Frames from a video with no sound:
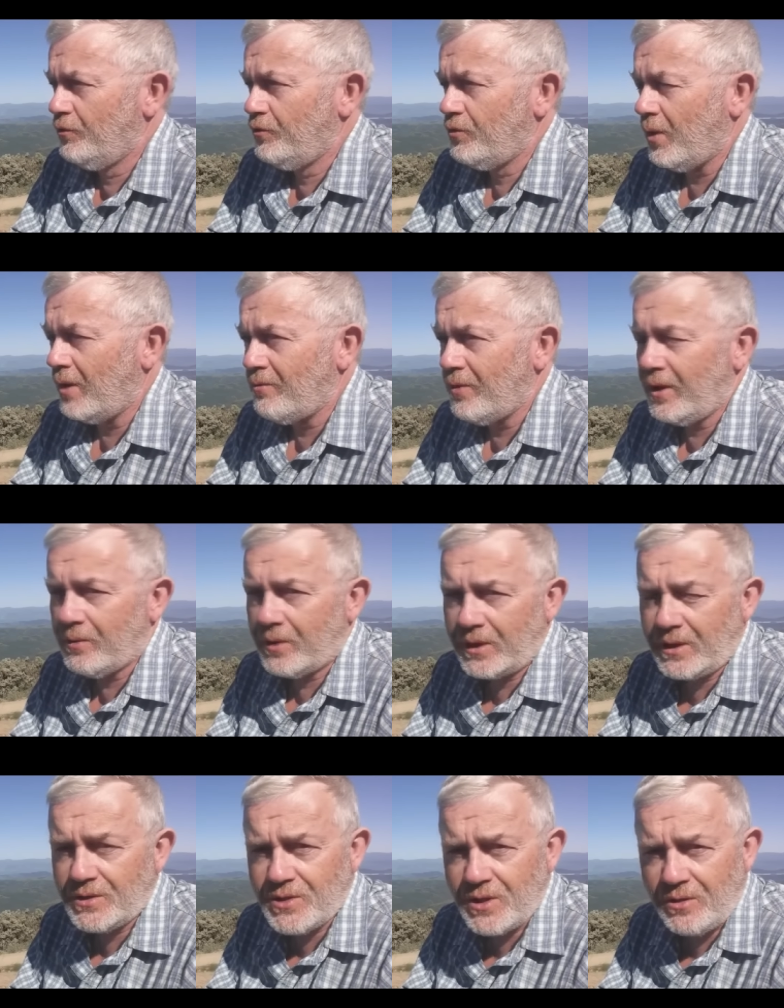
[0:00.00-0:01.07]
do I really want to
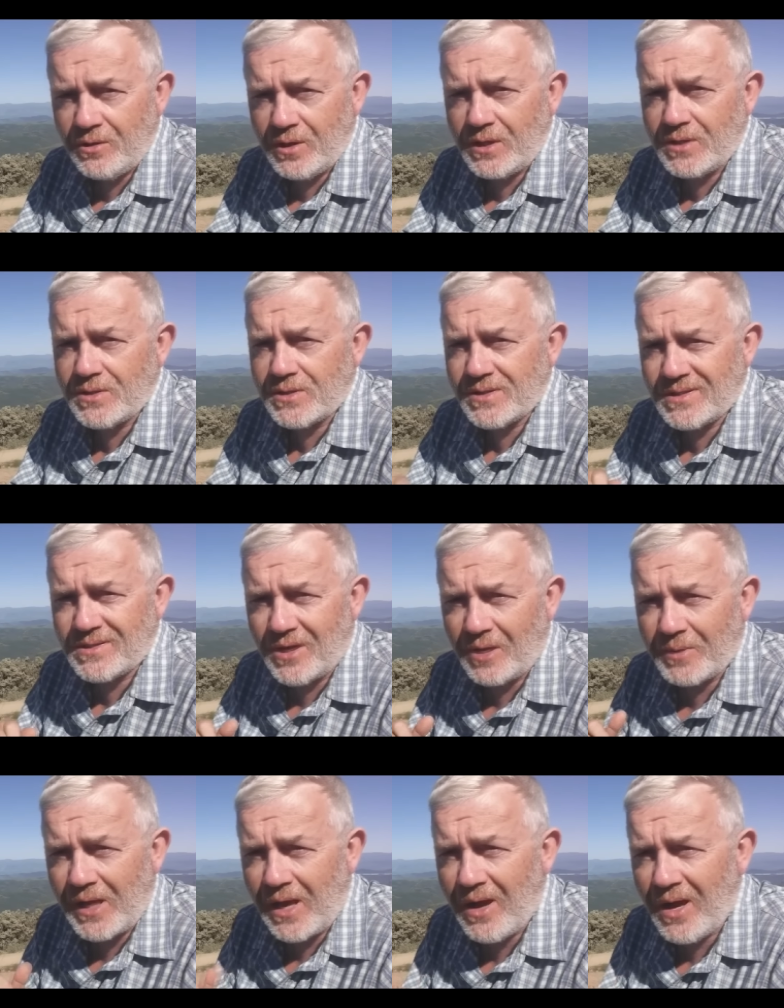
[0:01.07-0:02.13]
continue this? Is it time
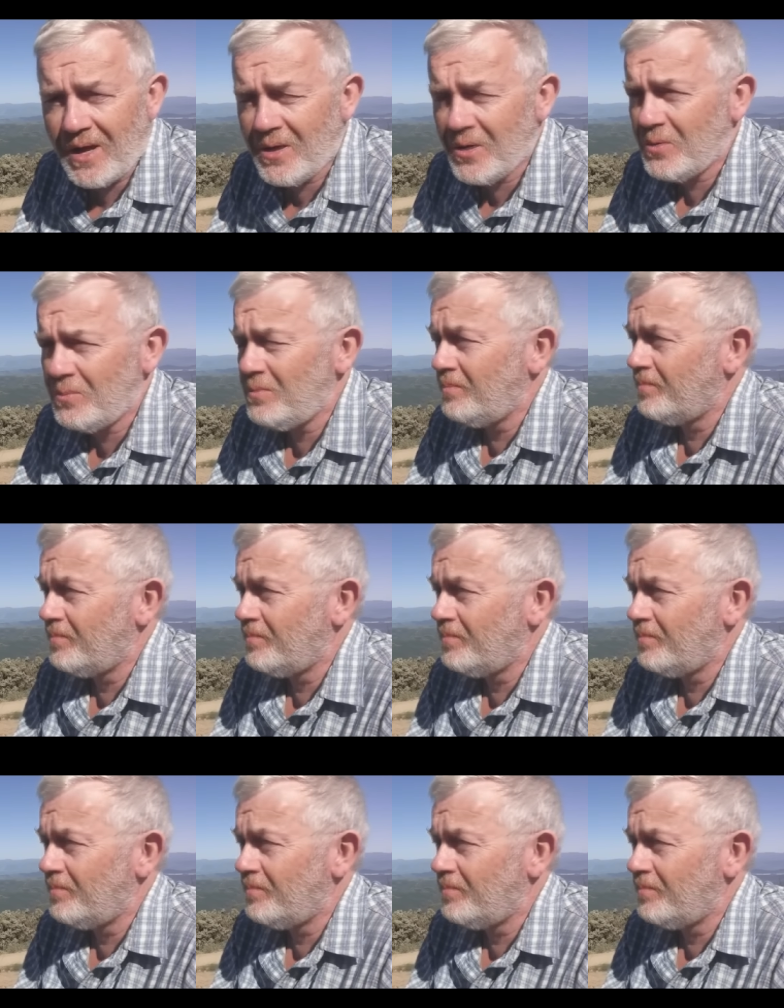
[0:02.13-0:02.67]
to go home?